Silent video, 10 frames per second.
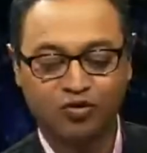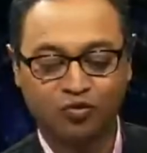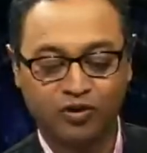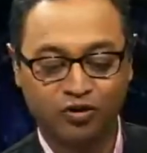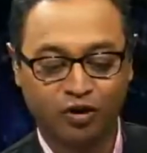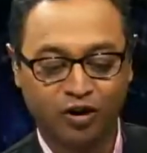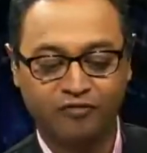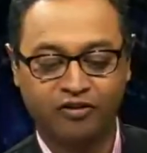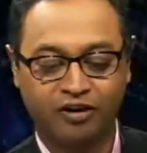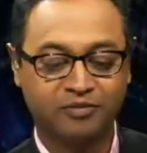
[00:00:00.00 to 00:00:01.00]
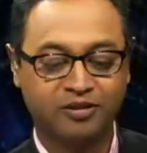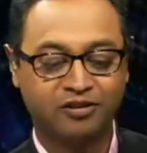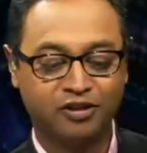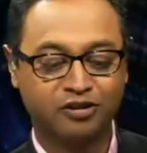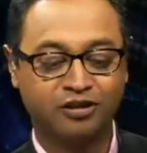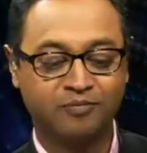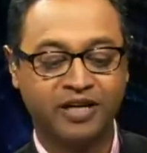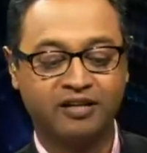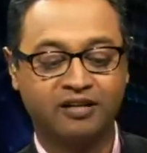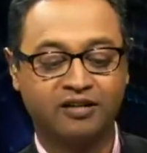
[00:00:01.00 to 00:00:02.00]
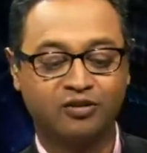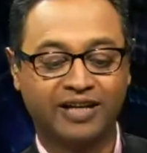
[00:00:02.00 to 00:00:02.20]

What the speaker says: to withdraw from the digital media,